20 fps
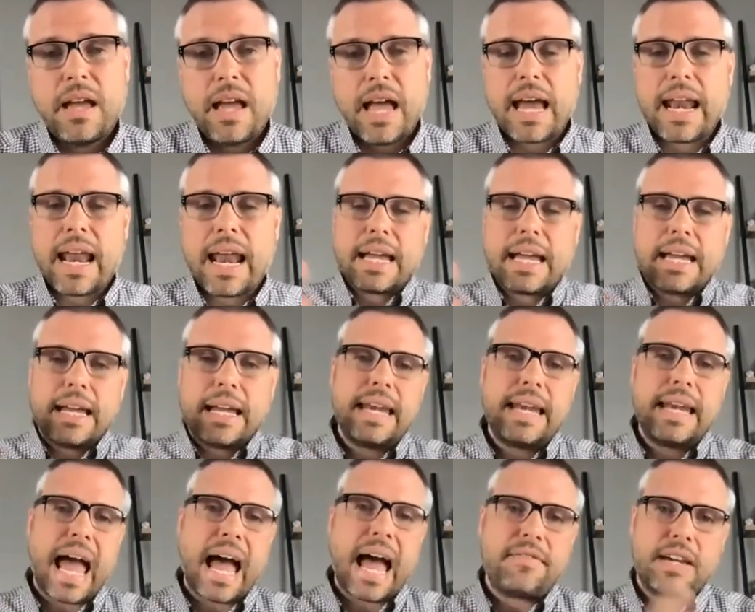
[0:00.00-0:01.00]
And I can
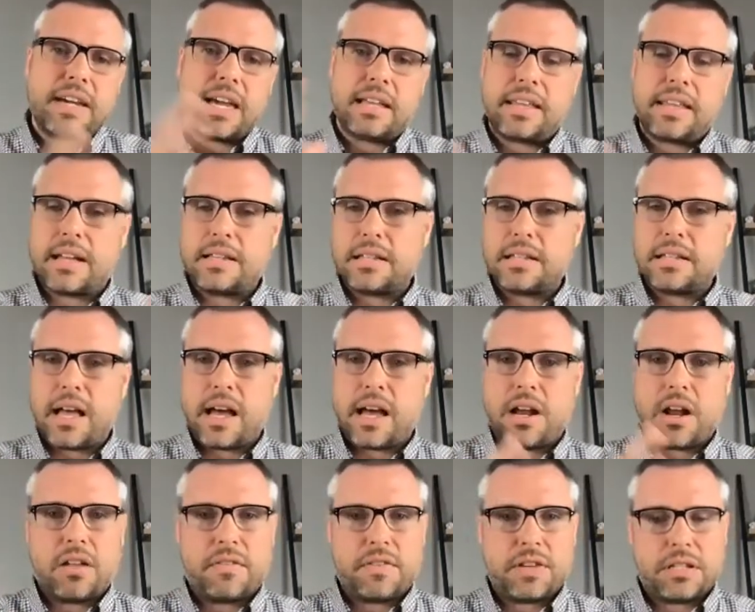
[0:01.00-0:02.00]
navigate that slide
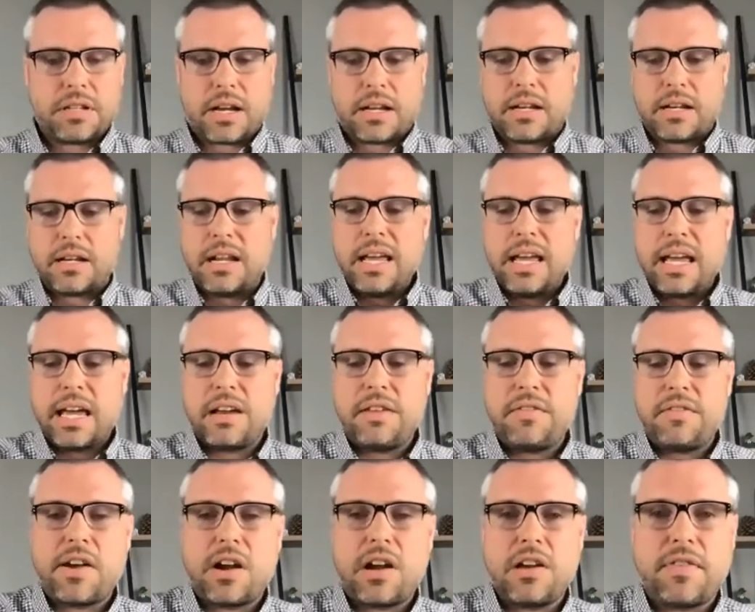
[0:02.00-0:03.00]
all of a sudden in a
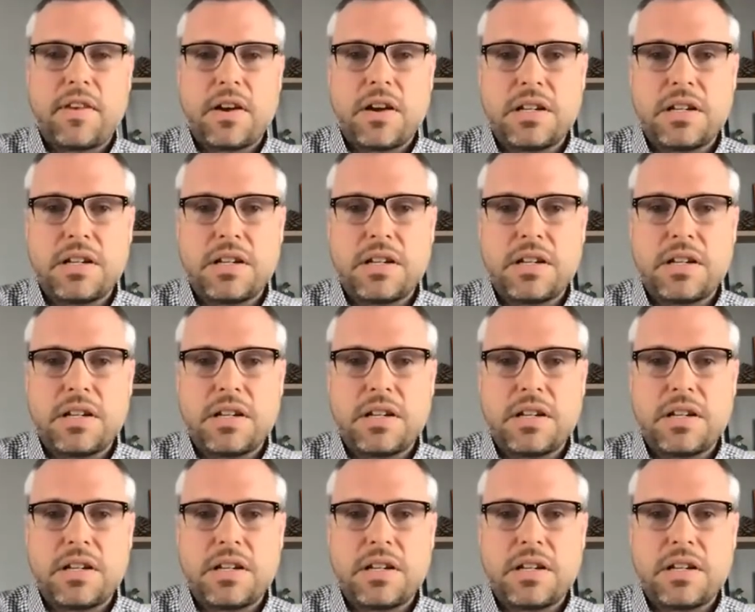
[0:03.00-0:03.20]
very, very